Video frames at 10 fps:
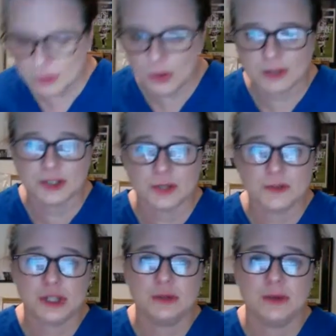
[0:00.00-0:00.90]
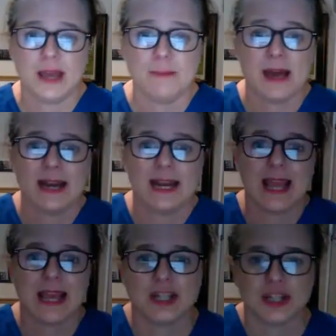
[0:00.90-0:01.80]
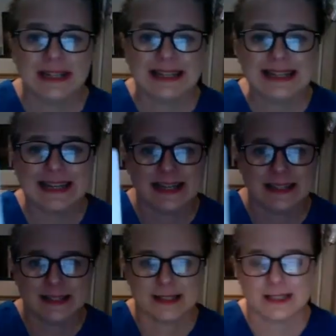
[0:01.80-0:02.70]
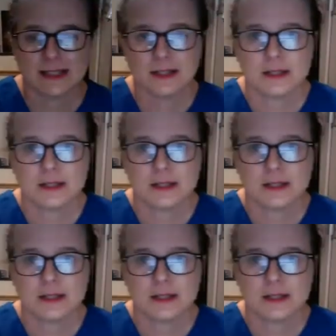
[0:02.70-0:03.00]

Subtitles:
also do a medication list